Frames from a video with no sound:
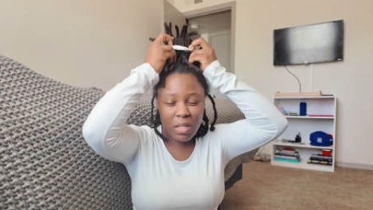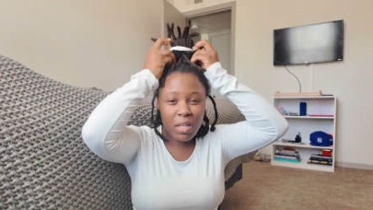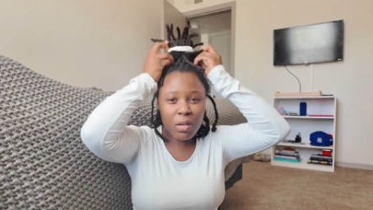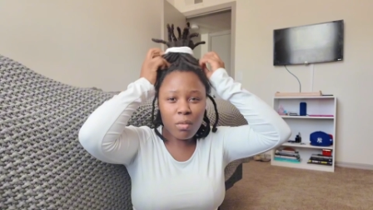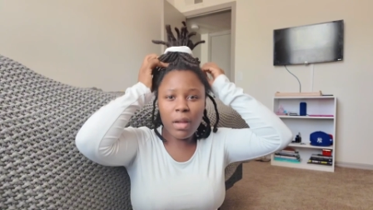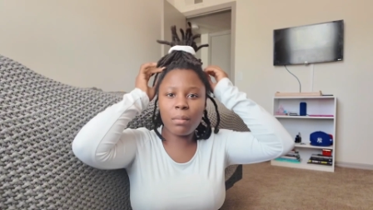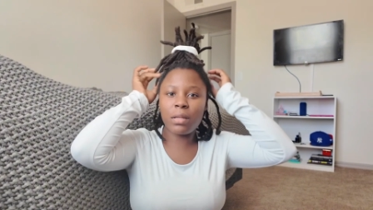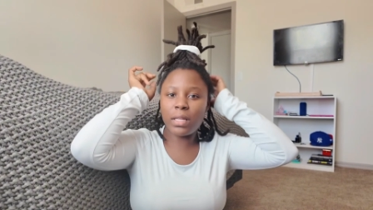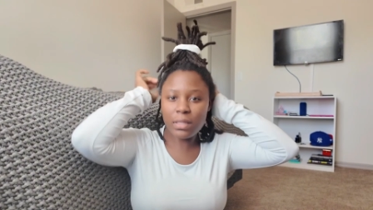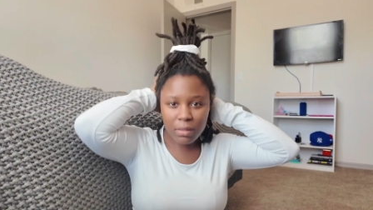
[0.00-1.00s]
in the right
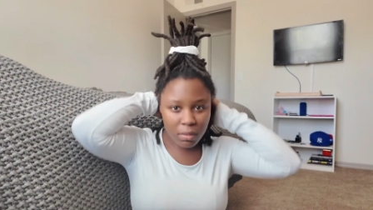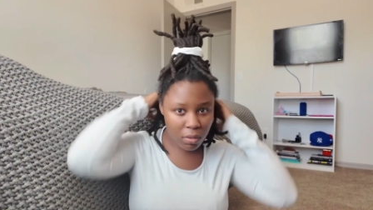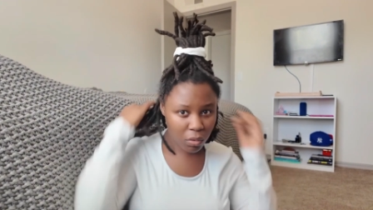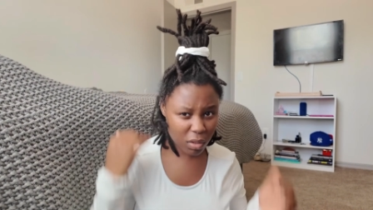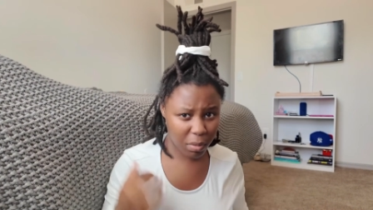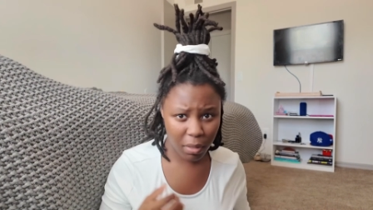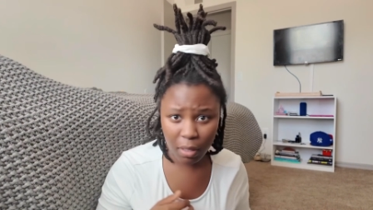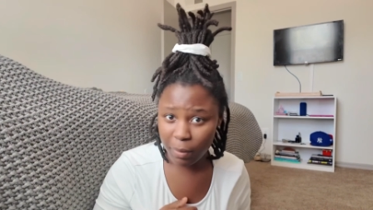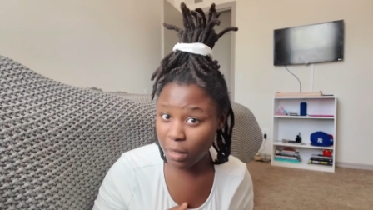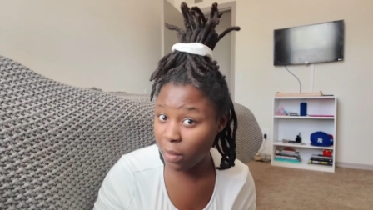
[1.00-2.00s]
place. So you can put it
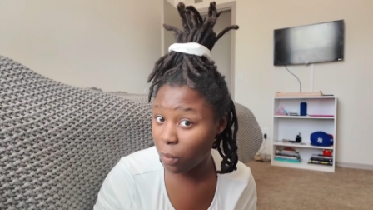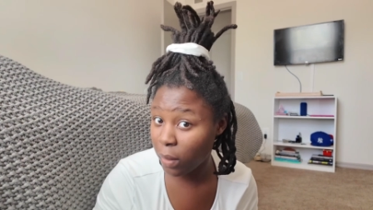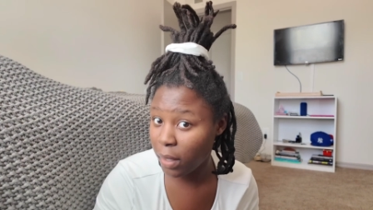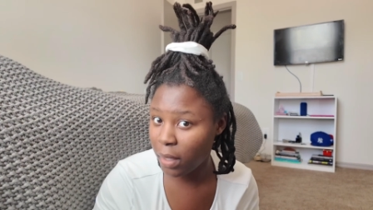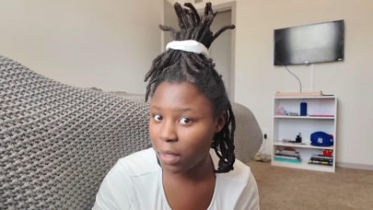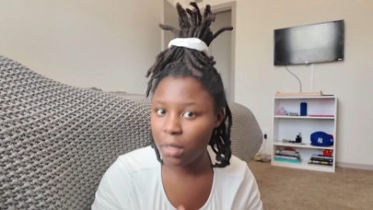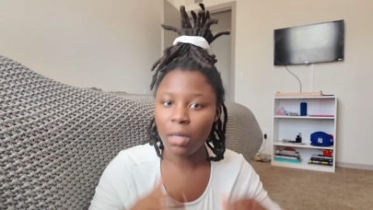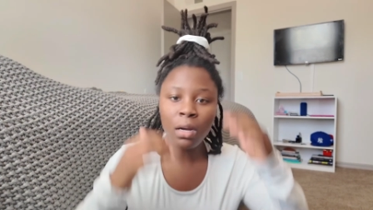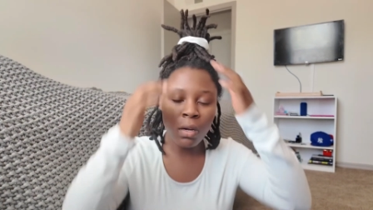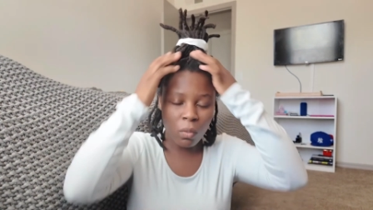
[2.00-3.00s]
up the way
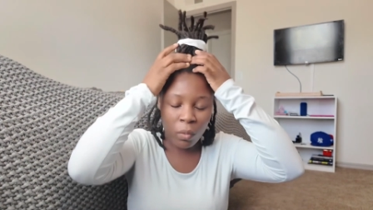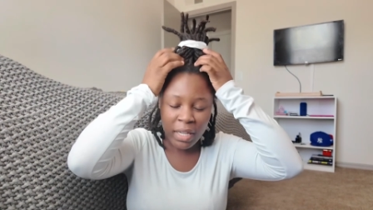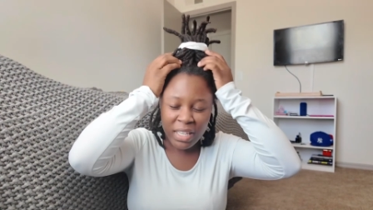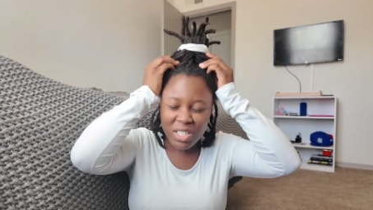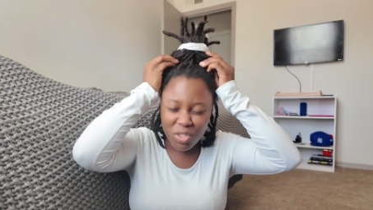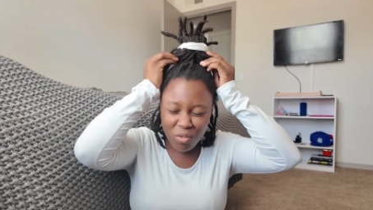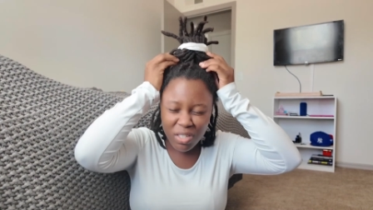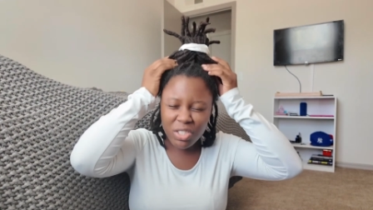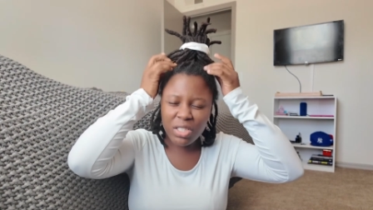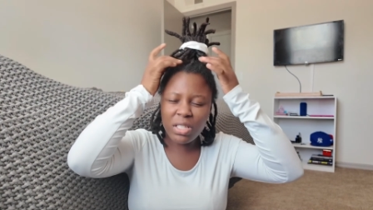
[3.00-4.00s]
with any
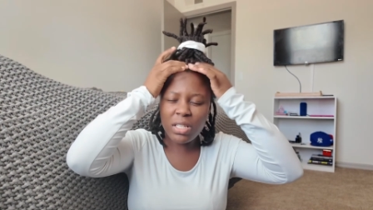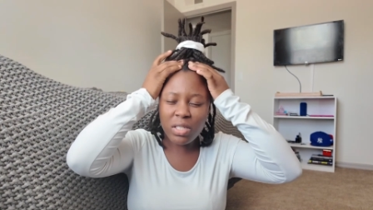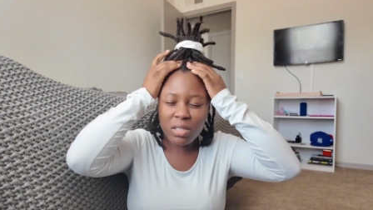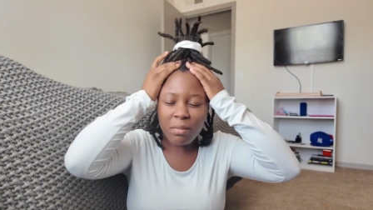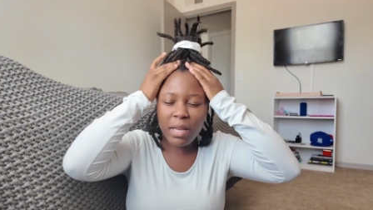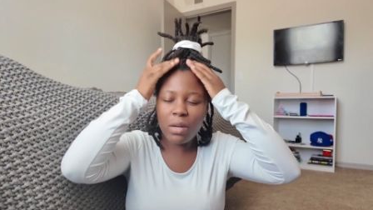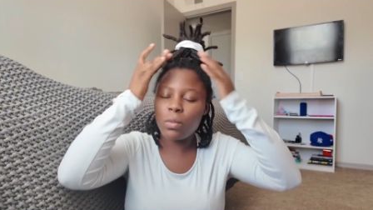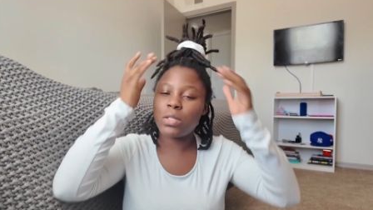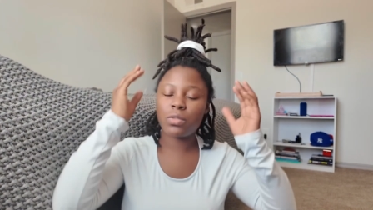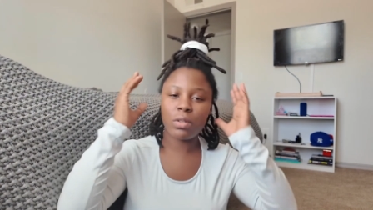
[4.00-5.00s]
scrunchie. It doesn't matter
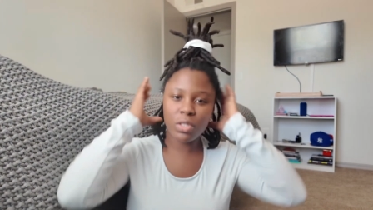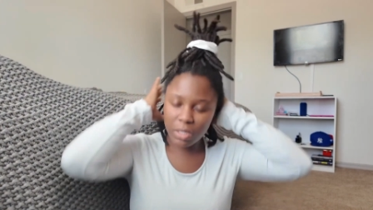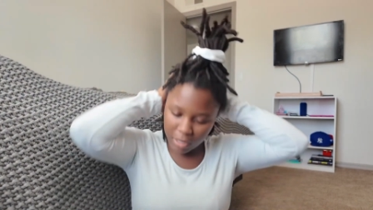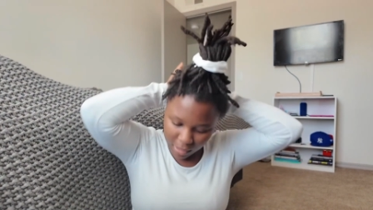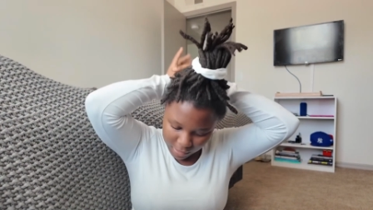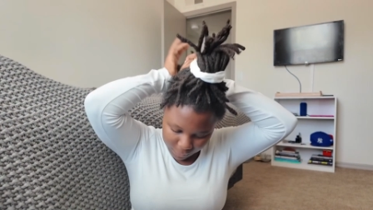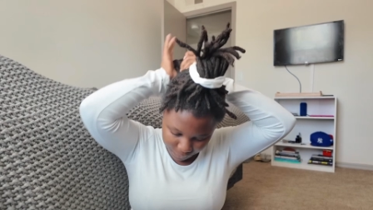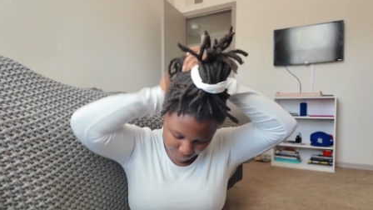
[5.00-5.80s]
what scrunchie it is.